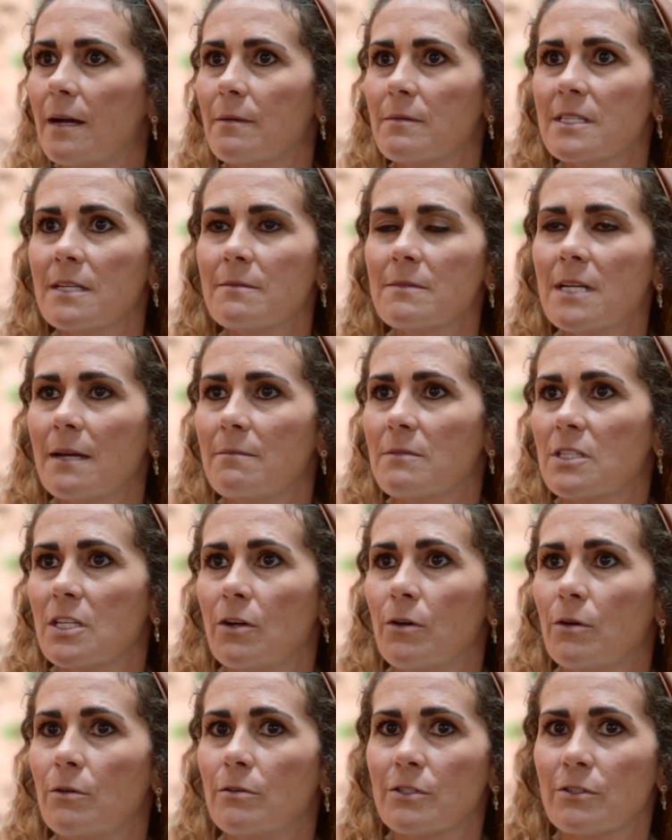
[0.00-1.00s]
Sometimes the
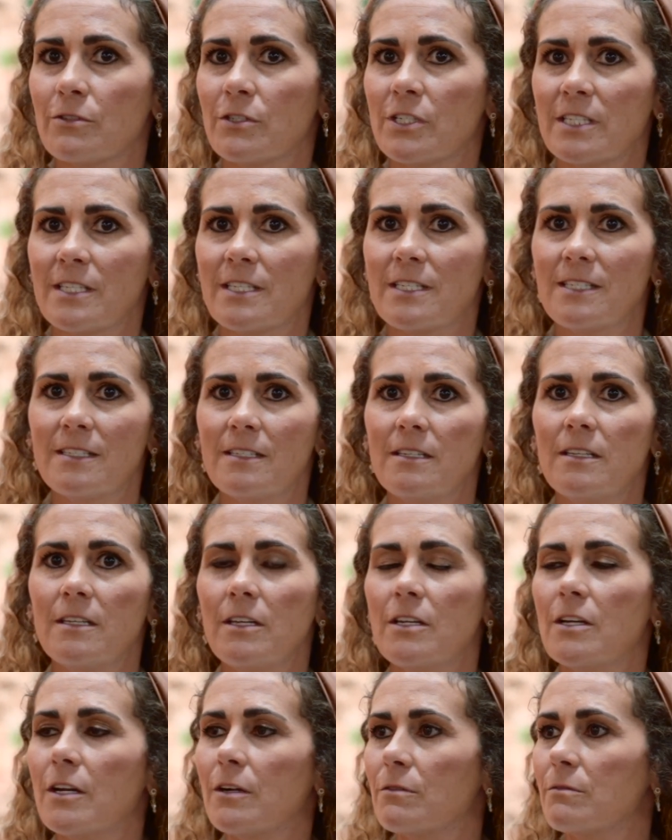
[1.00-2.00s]
goals are just,
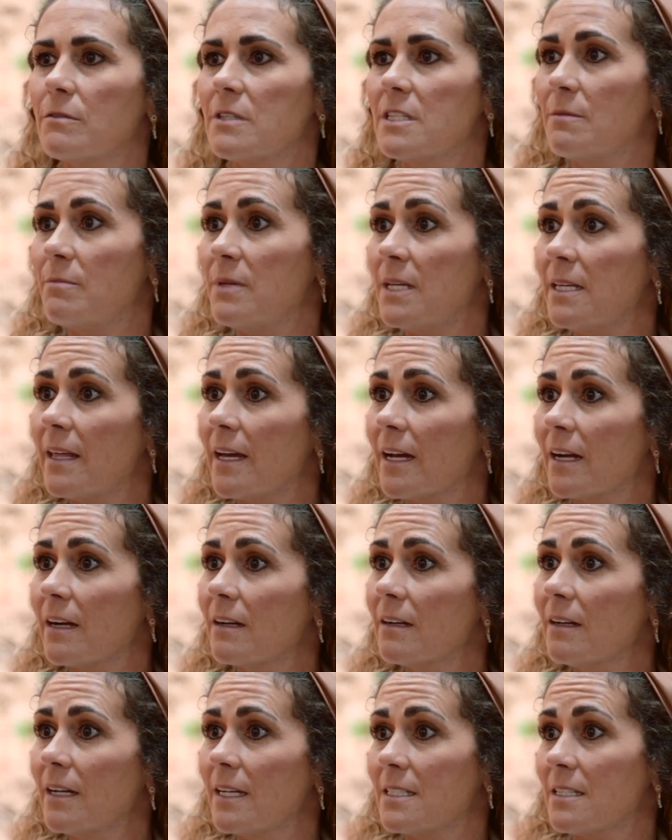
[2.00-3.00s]
to be
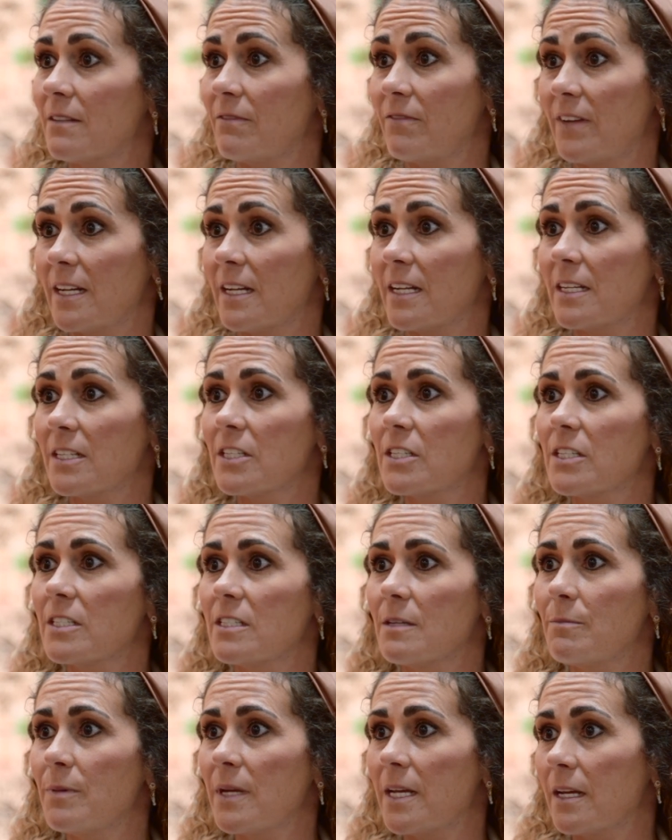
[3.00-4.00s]
there and to finish,
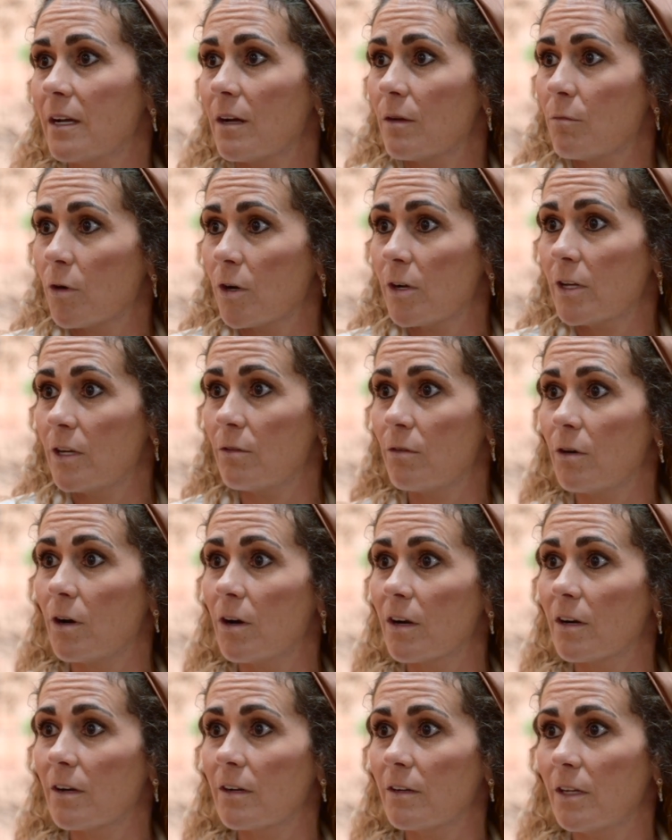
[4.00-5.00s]
depending on where you
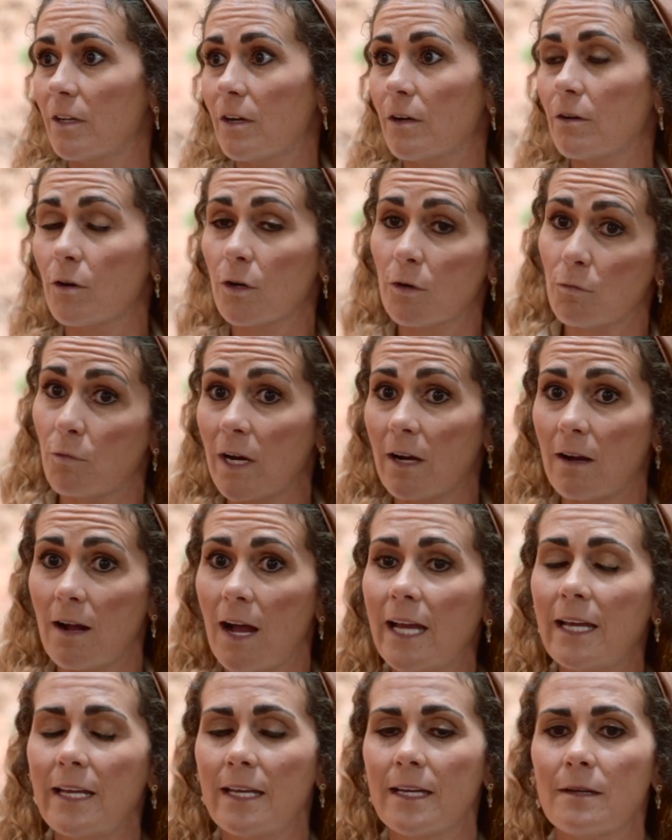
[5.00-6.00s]
are, or where
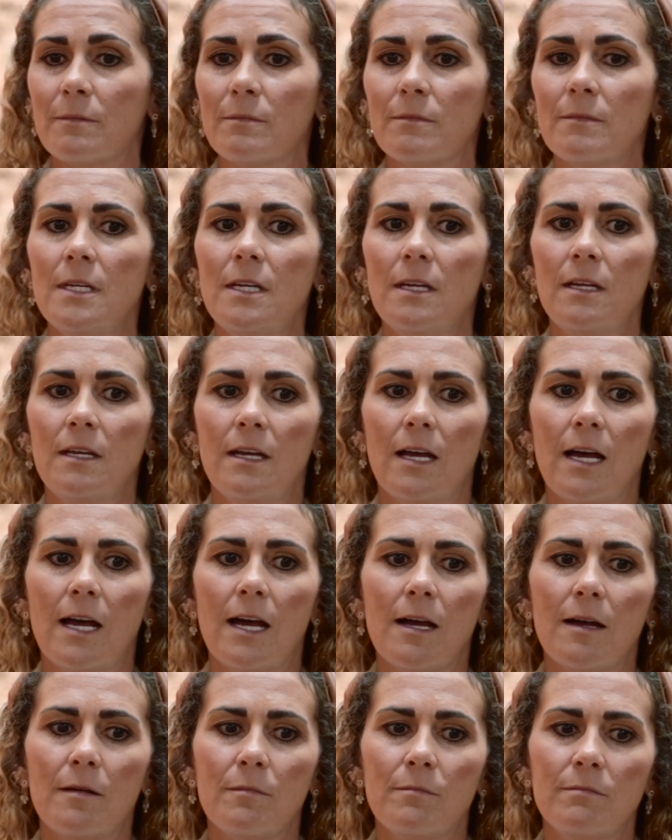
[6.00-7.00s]
I
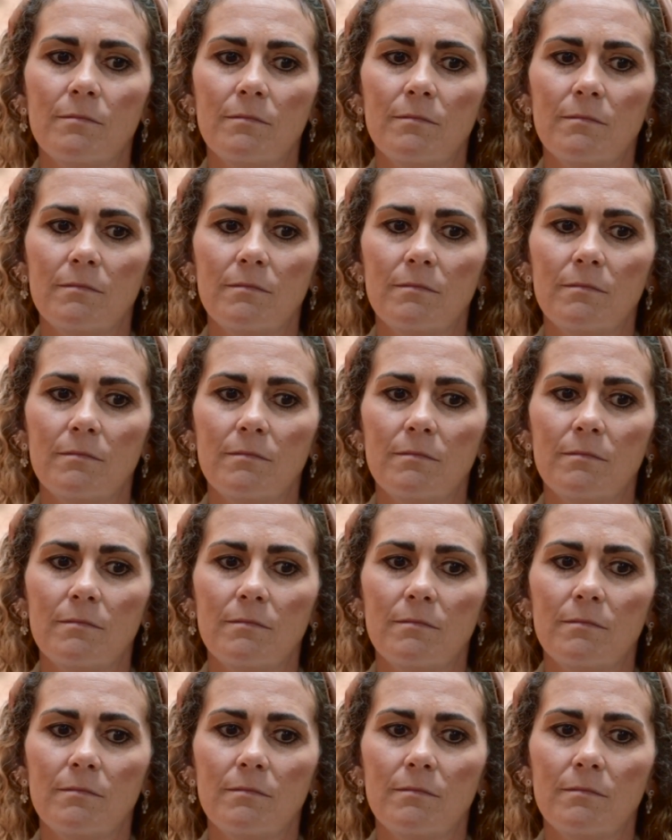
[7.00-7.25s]
am,